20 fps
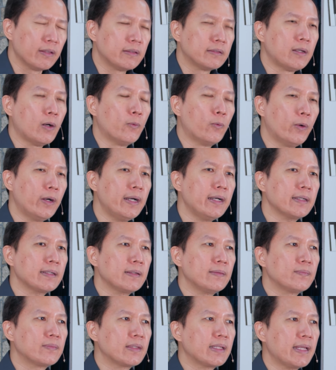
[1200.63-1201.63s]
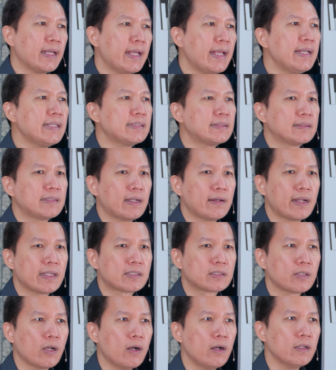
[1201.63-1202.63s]
The work is the
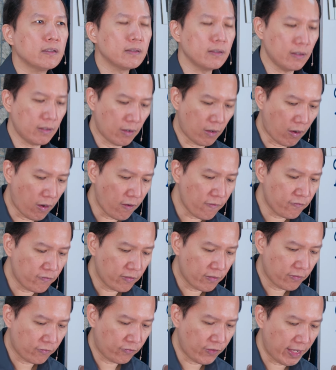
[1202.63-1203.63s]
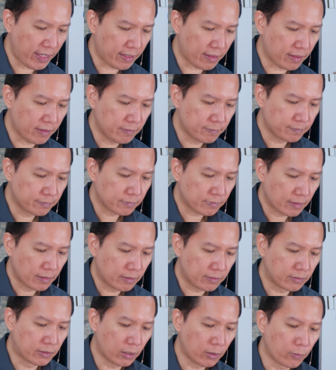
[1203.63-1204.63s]
result of faith.
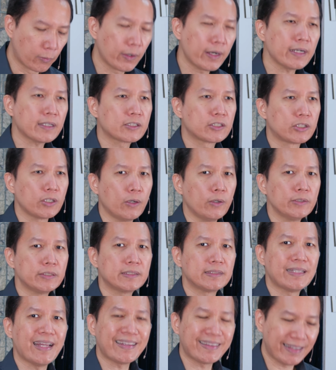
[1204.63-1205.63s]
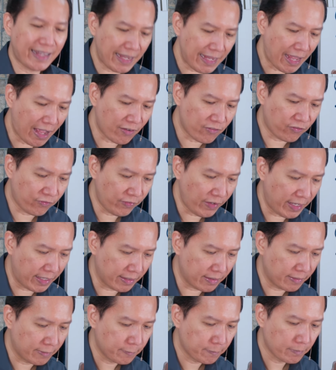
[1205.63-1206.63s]
Their work shows that they have
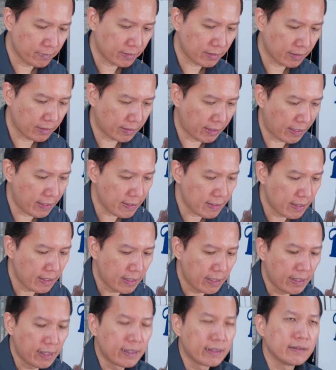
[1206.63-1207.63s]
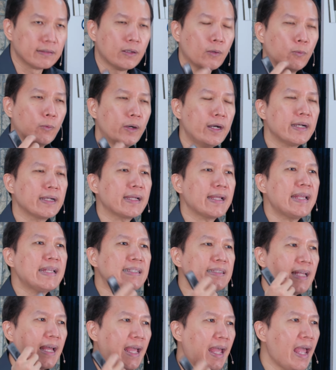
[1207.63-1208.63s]
faith. Okay? The work
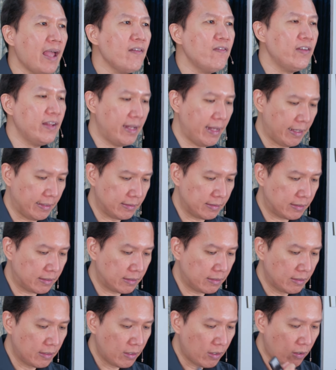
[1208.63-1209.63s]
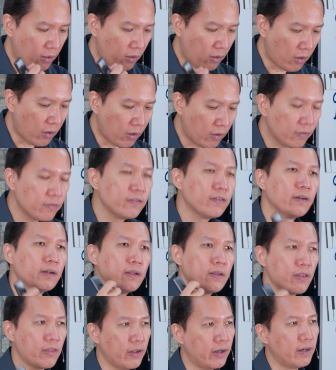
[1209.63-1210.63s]
is the evidence of
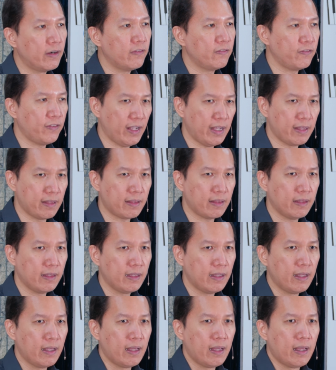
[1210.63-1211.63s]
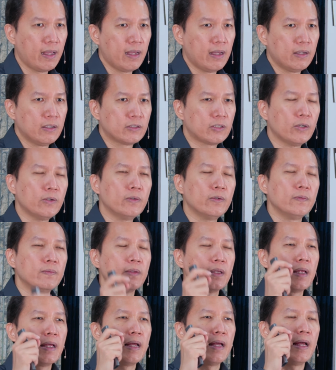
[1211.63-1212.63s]
their faith. So,